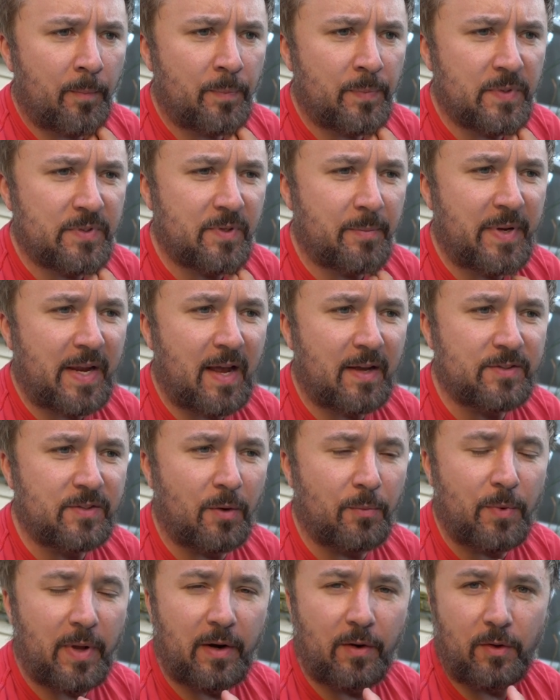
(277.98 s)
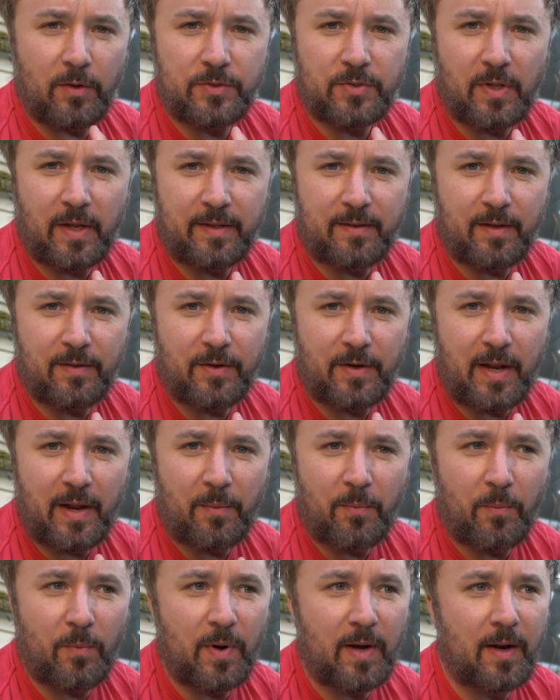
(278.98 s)
somebody asked on Reddit Ultralight the other
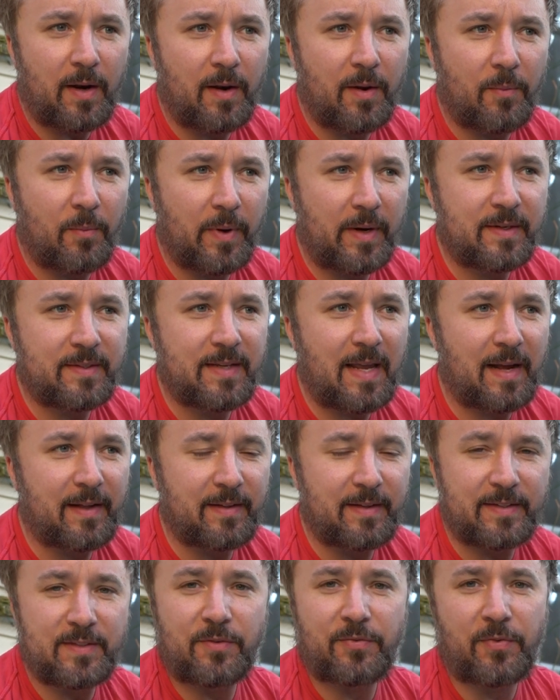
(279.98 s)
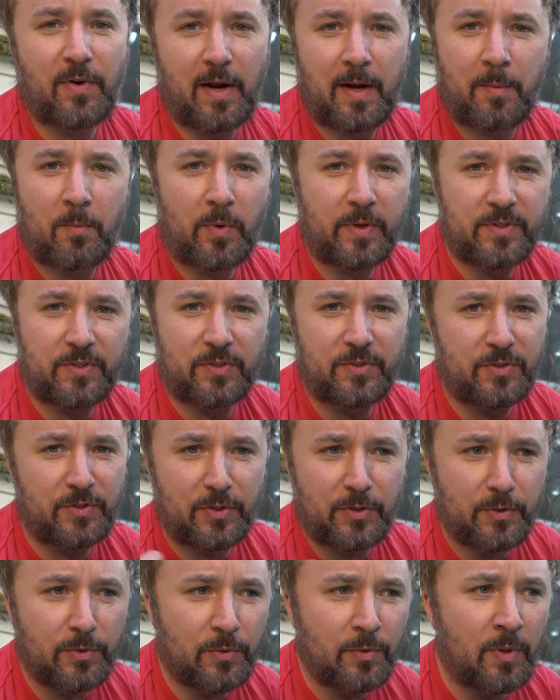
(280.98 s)
day, what exactly is a frame, what does it
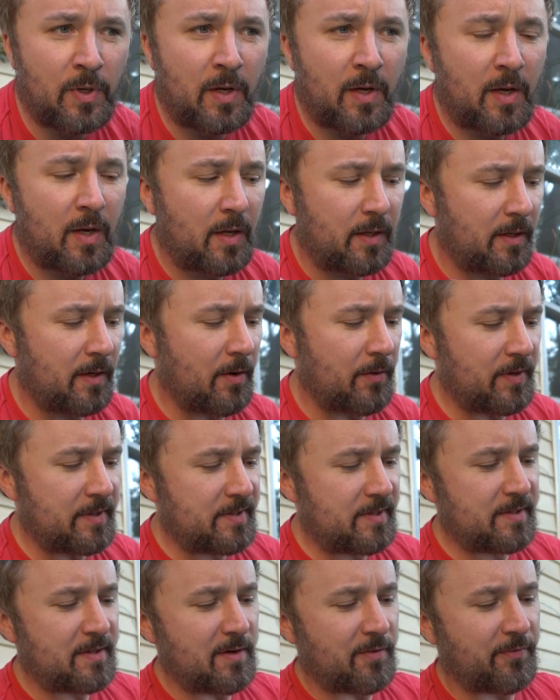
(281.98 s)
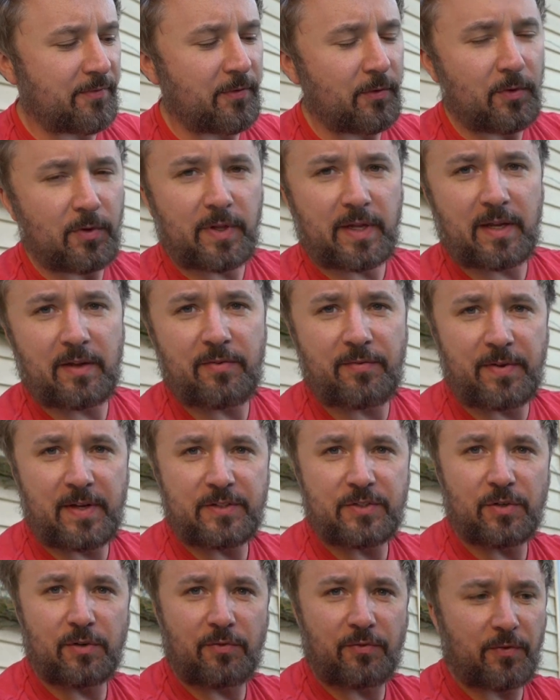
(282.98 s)
do? You know, this isn't a fully
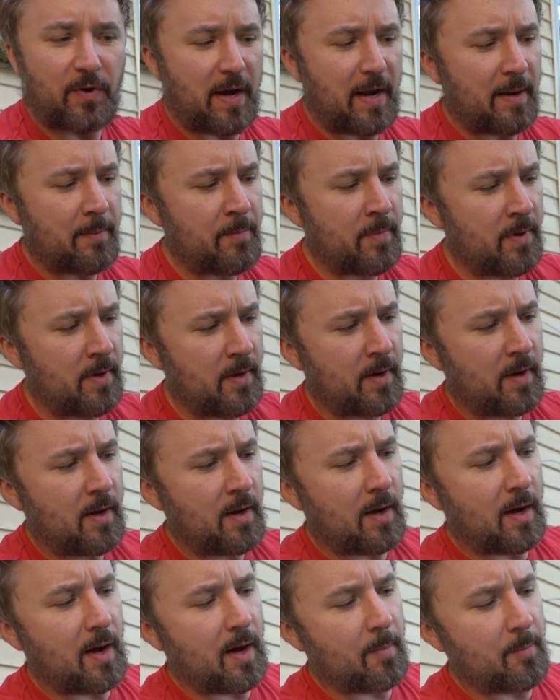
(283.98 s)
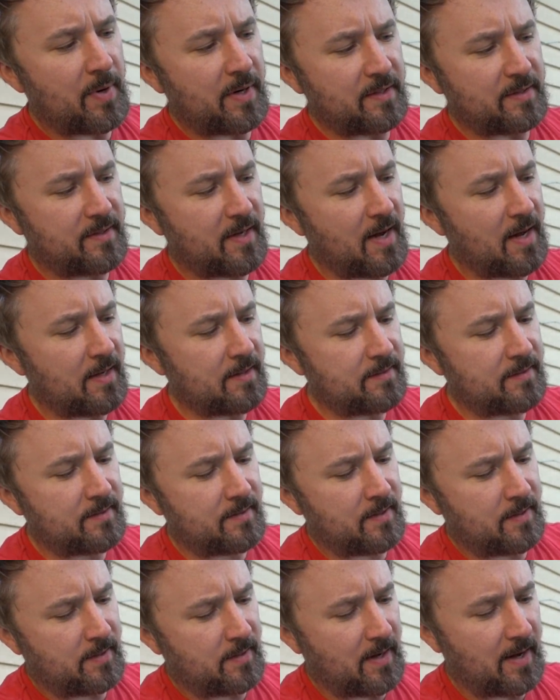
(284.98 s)
featured frame, but it
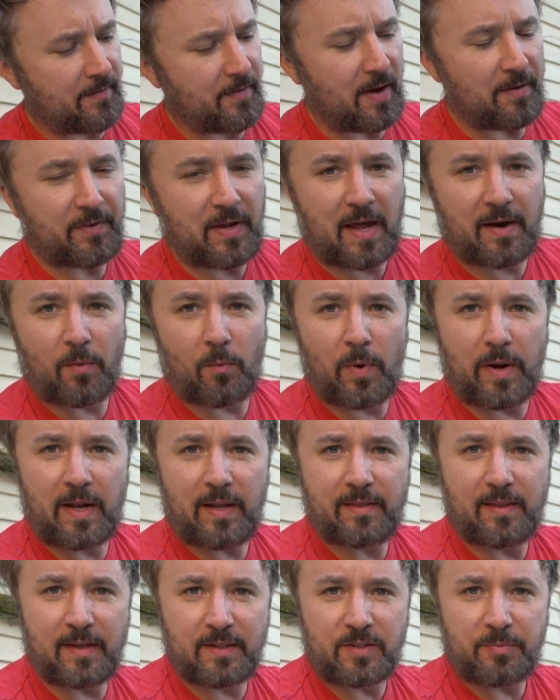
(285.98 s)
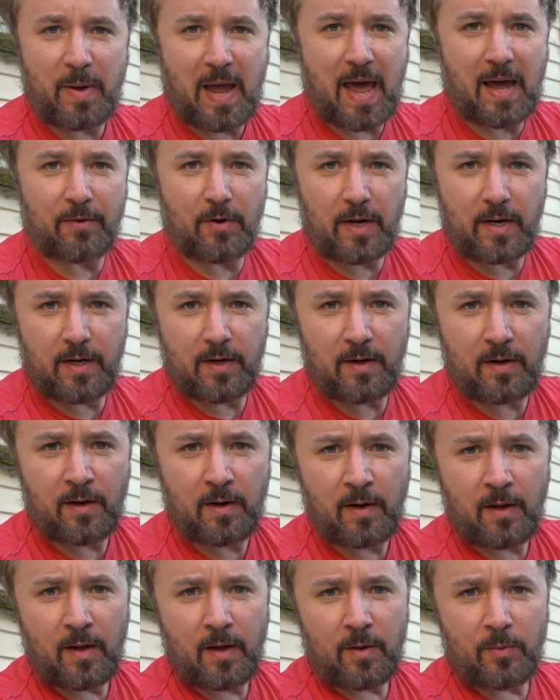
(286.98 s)
does, I've got a 1/8 inch pad right here,
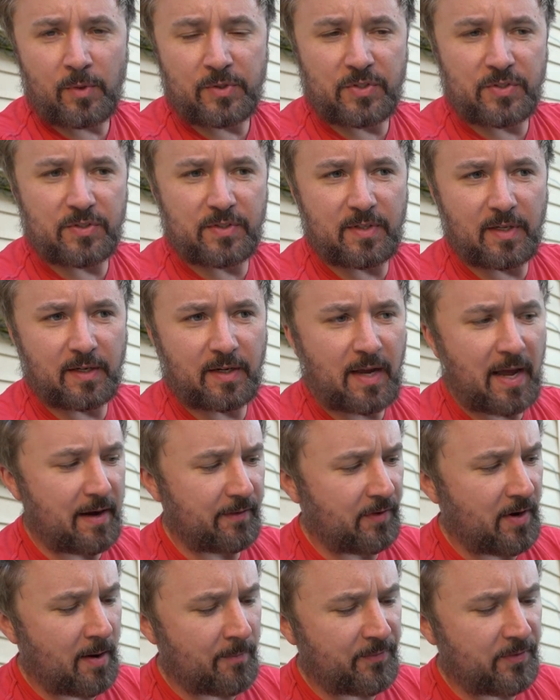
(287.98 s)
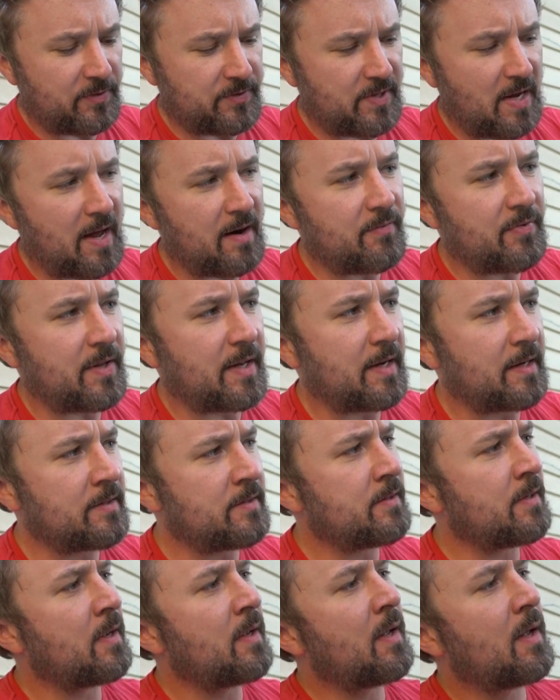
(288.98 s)
which is the kind of comfort side of
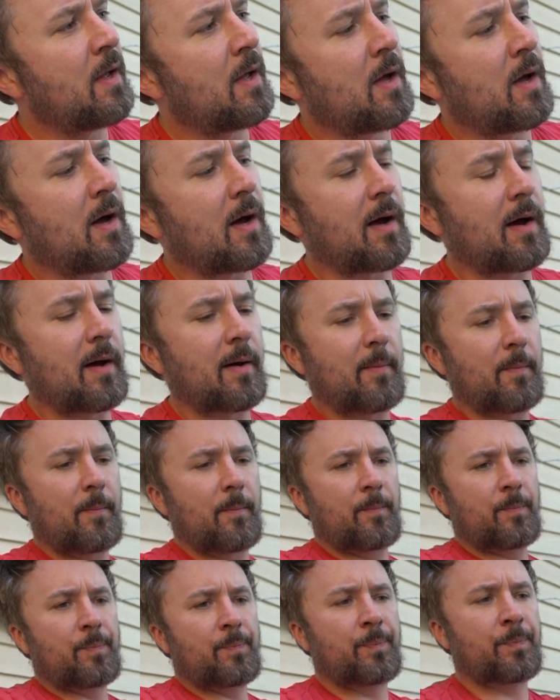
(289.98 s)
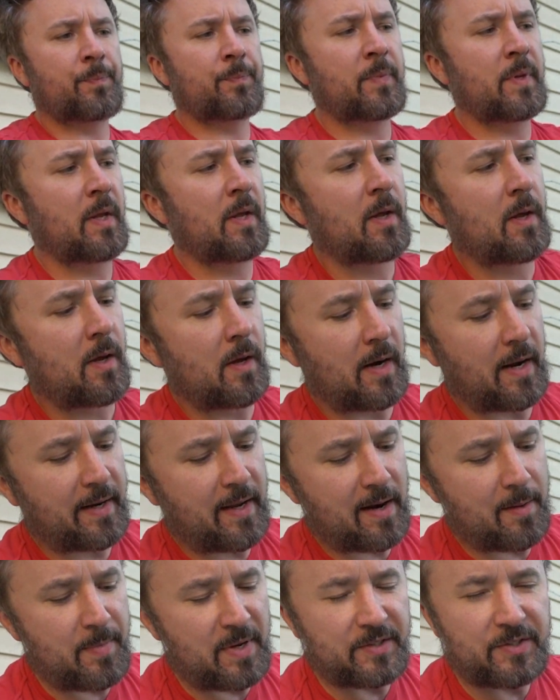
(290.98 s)
things. And I
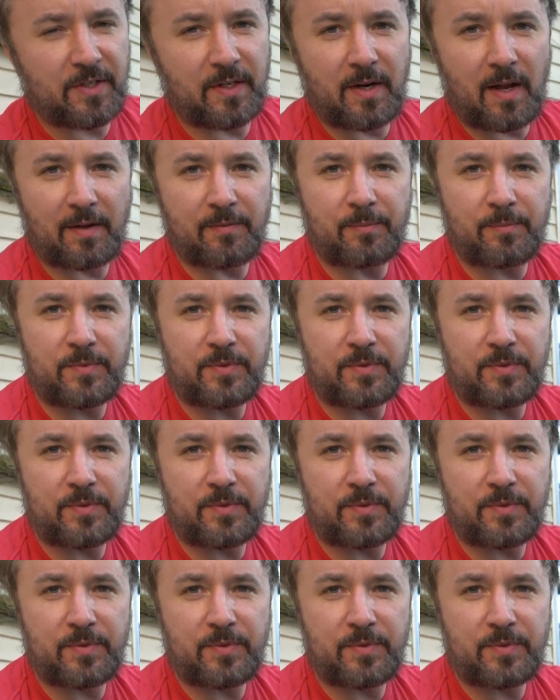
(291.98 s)
kind of mentioned, I